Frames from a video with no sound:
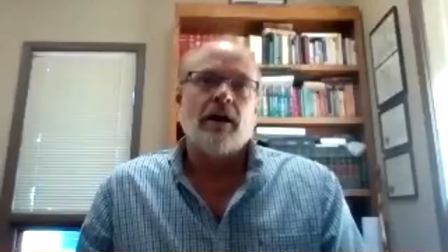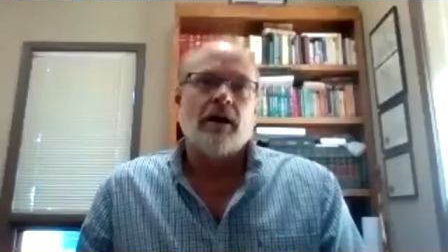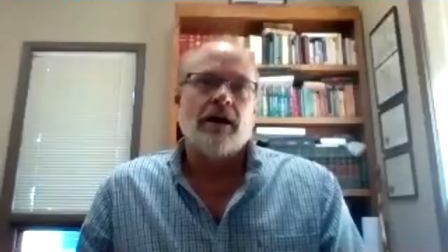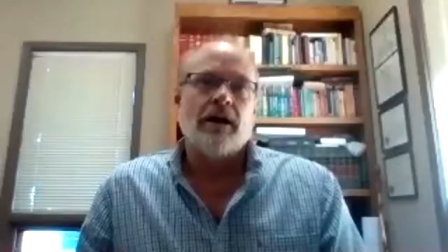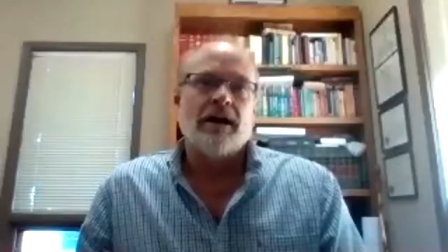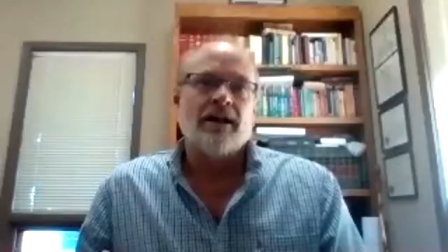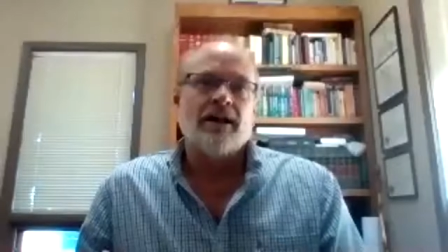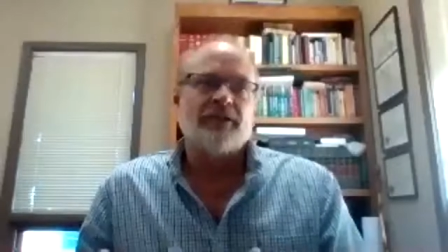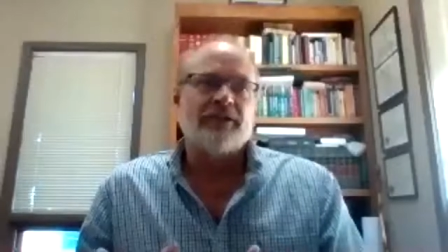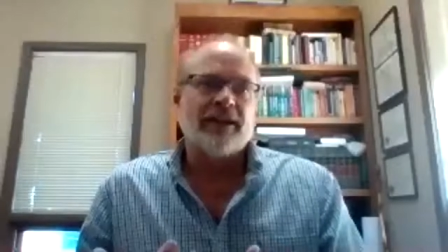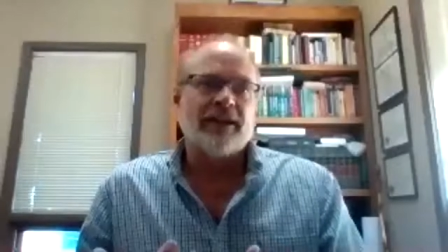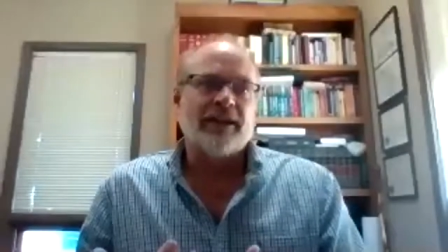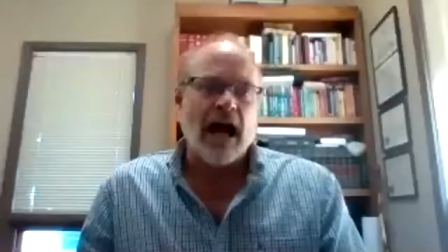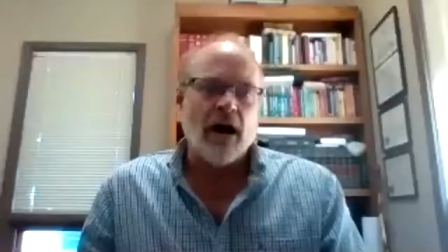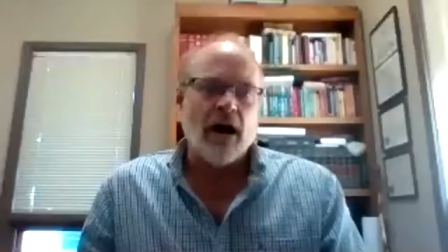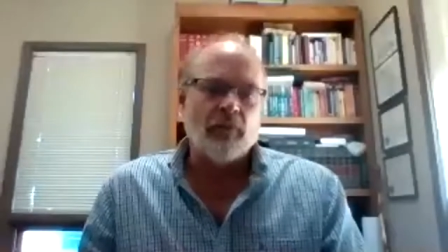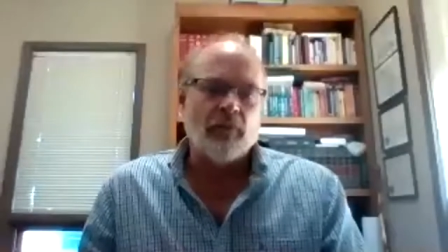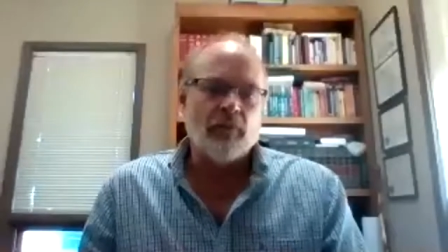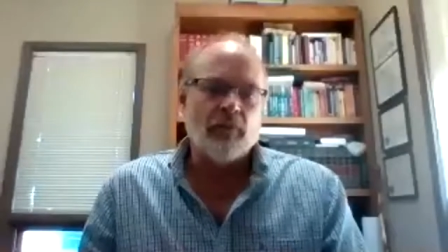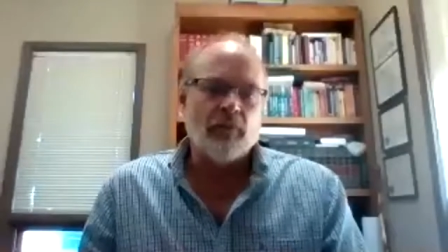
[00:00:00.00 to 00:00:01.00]
is an
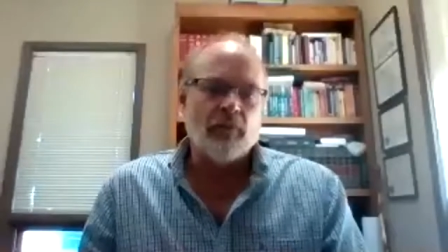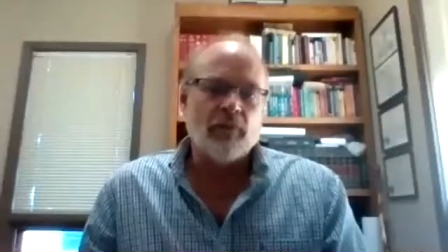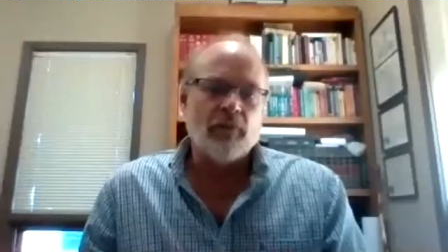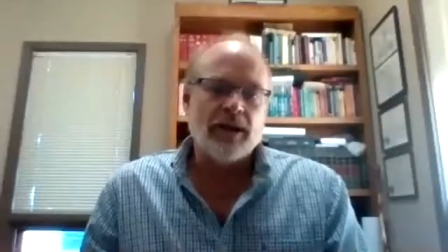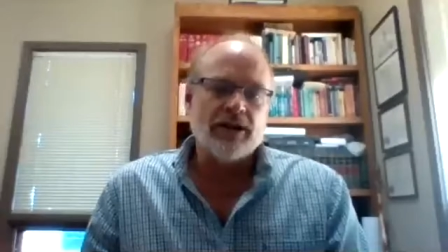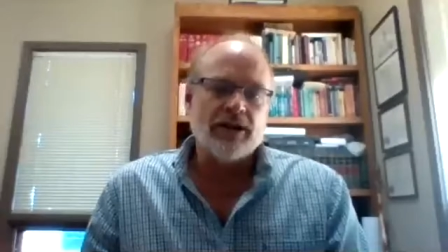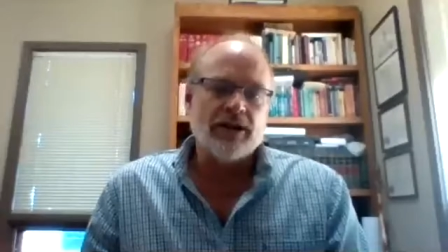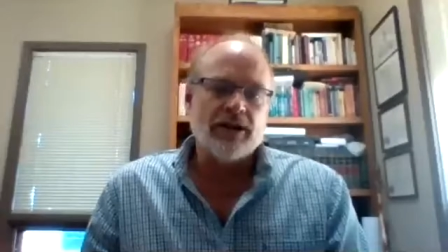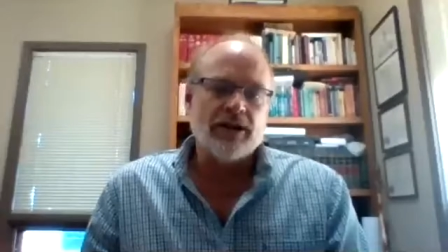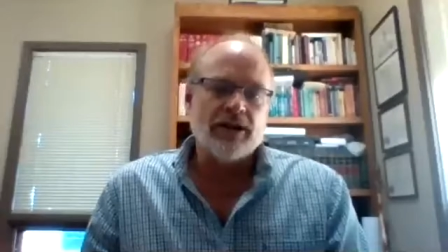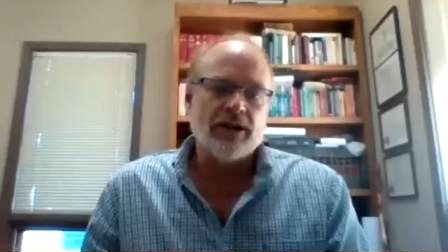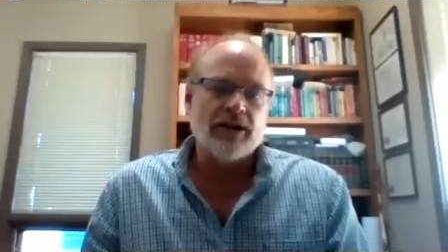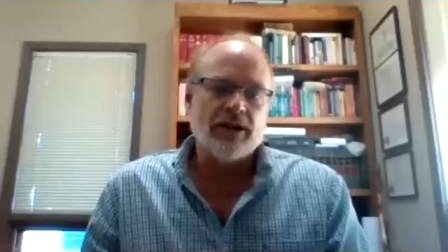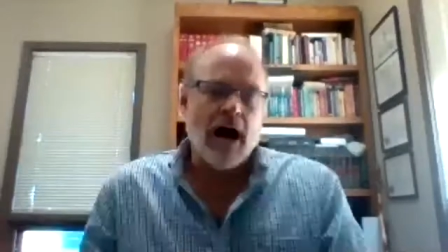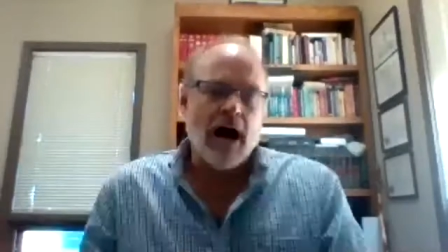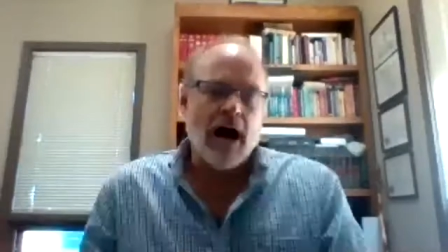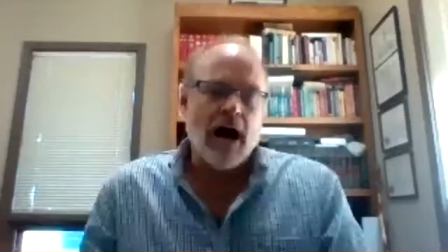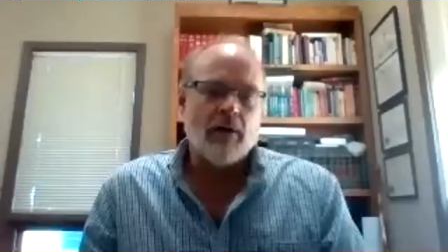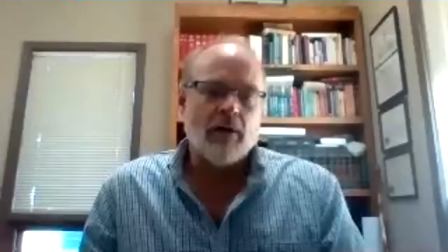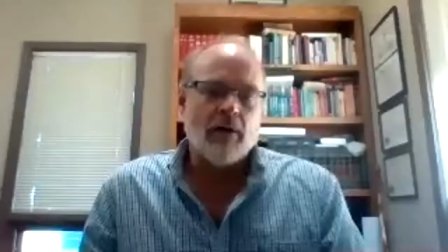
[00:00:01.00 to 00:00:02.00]
outreach to
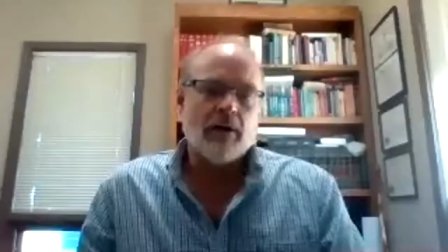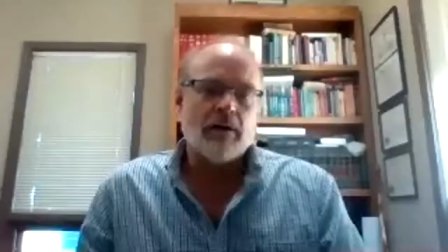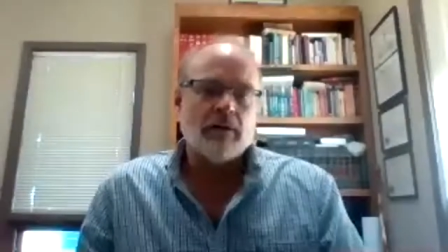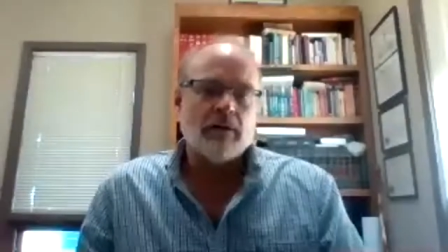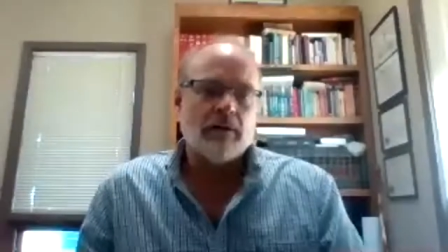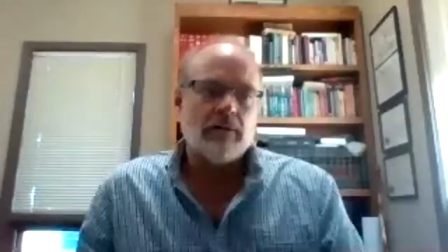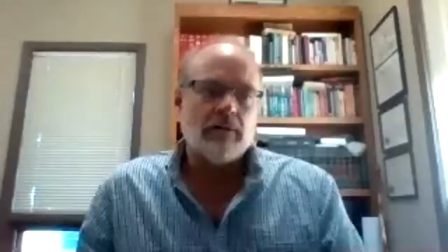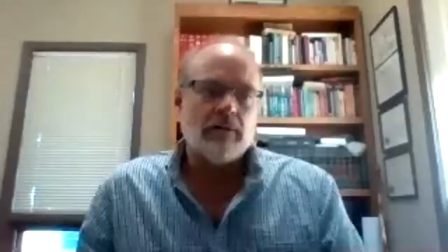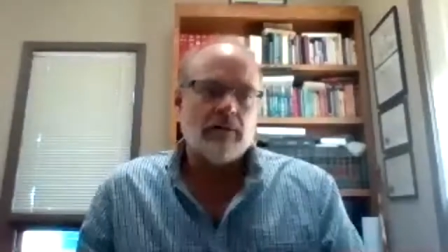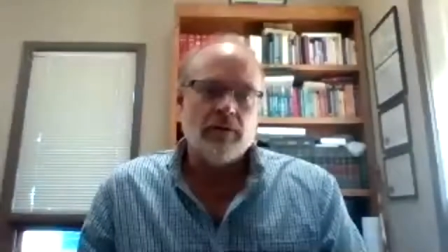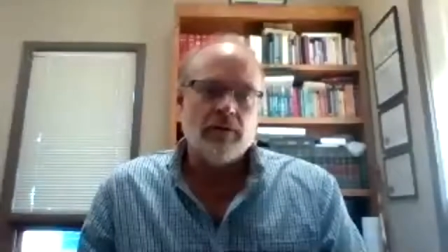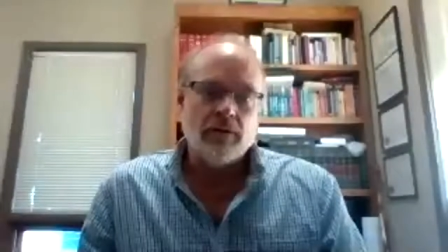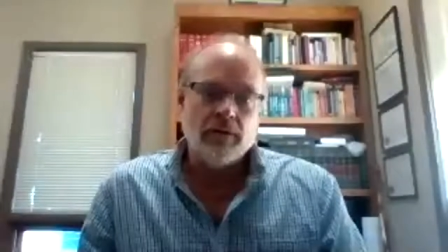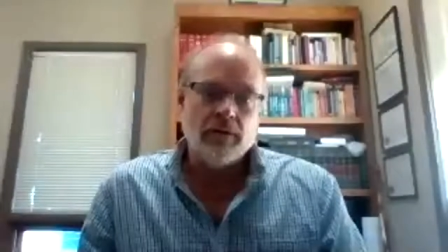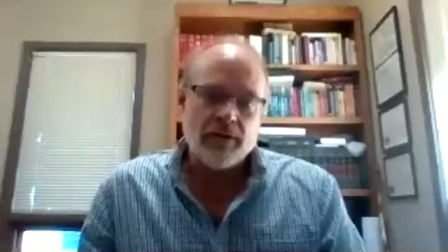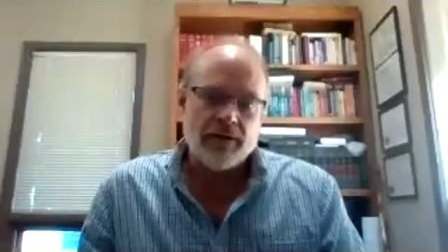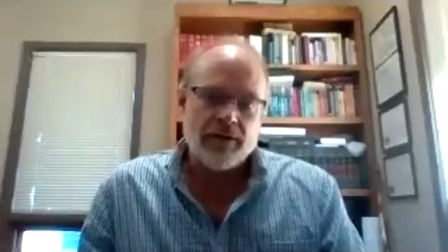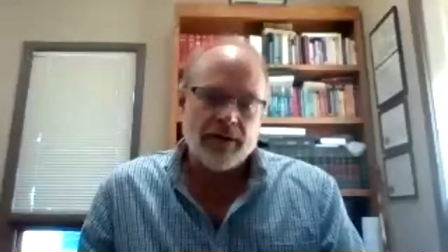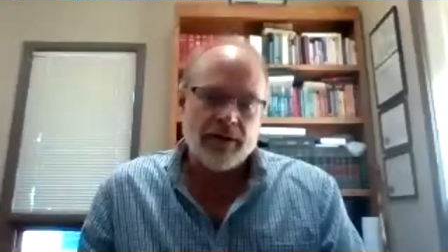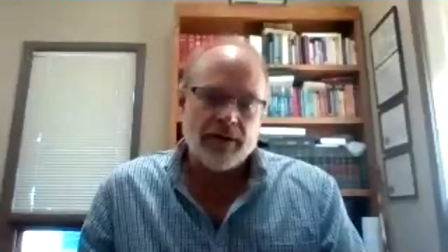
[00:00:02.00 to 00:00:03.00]
our
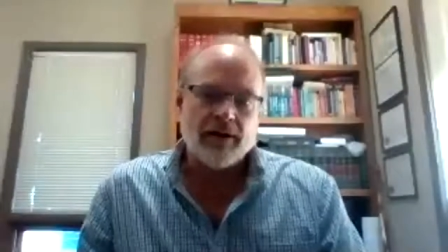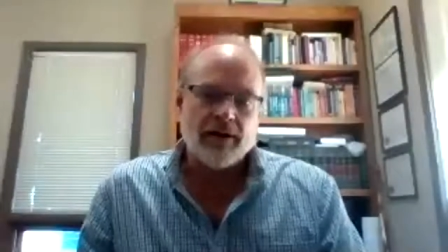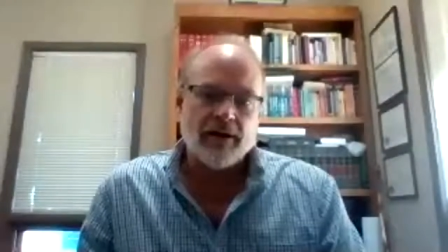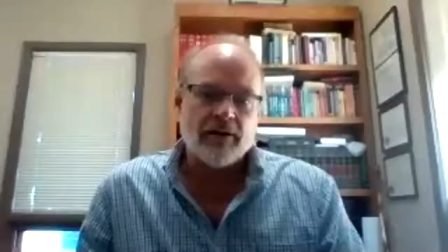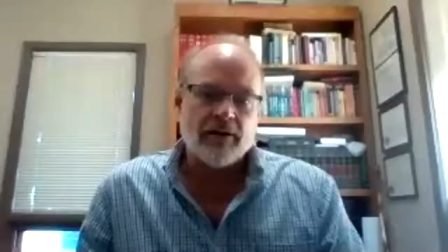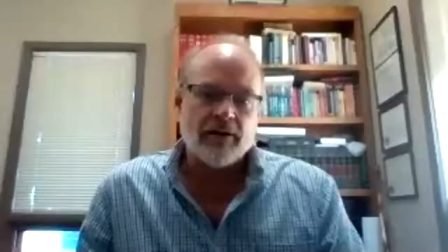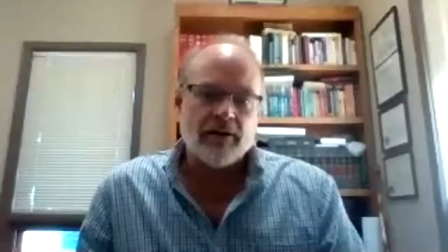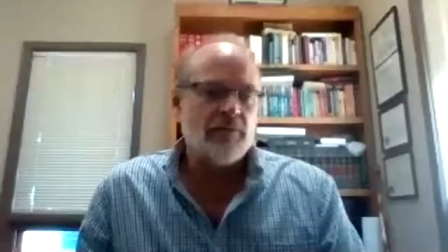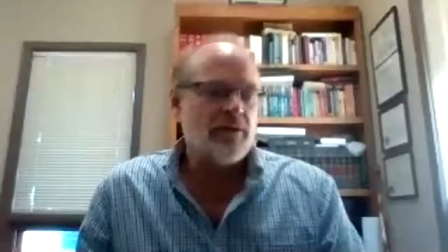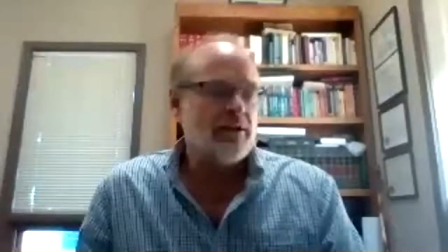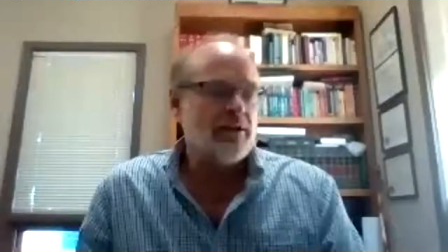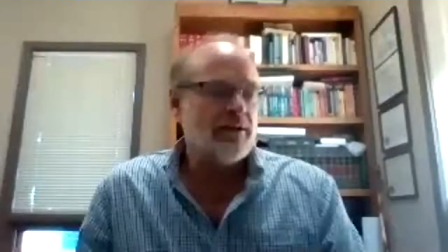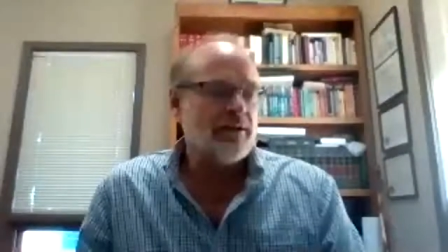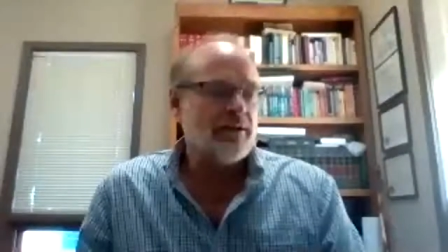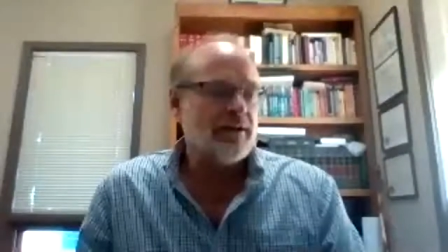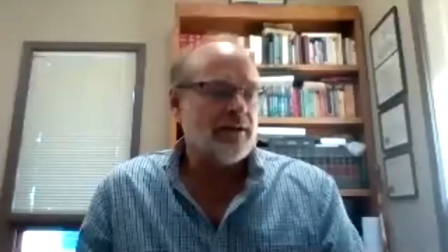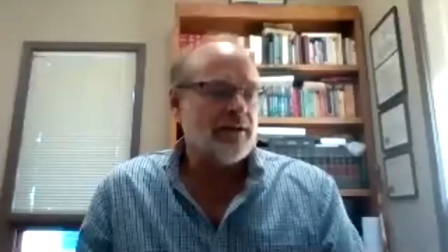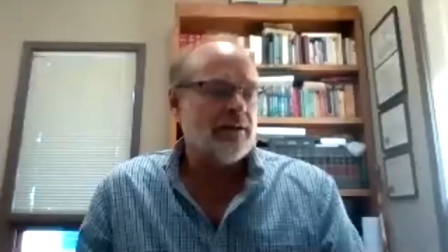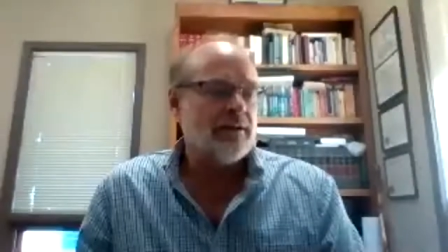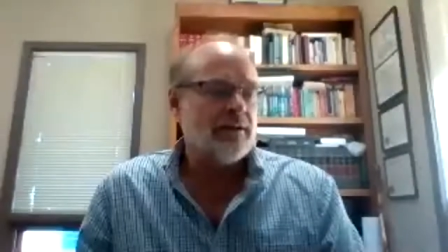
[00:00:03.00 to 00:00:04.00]
youth and our
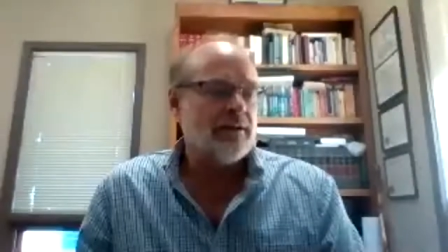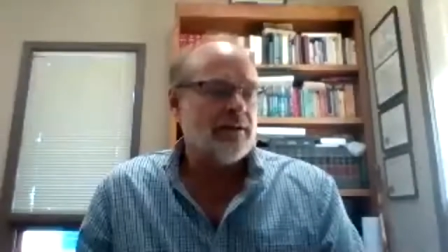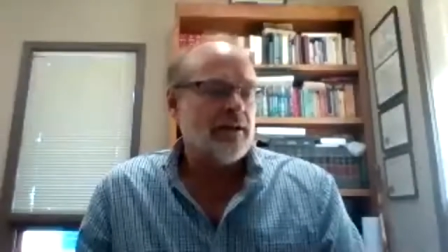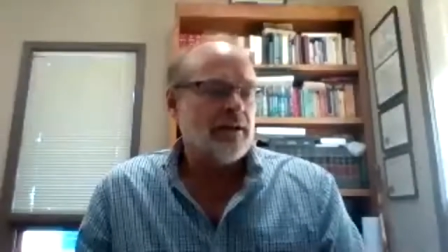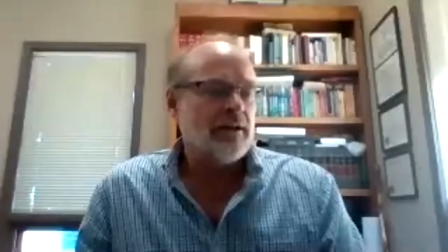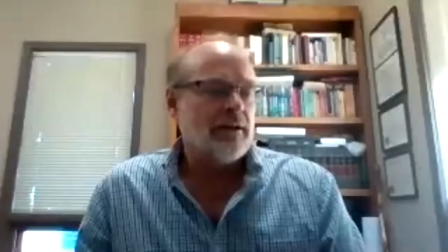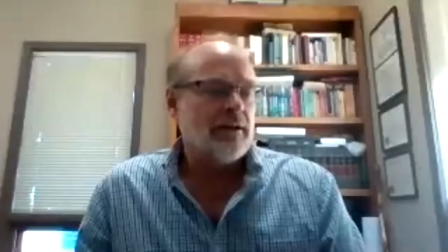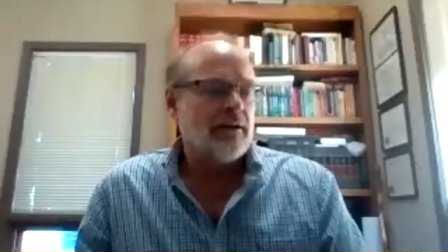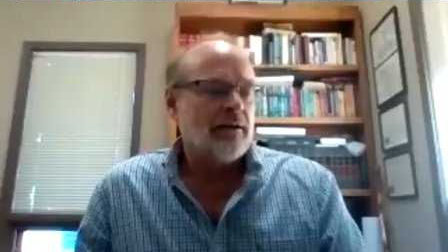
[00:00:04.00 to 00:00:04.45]
community.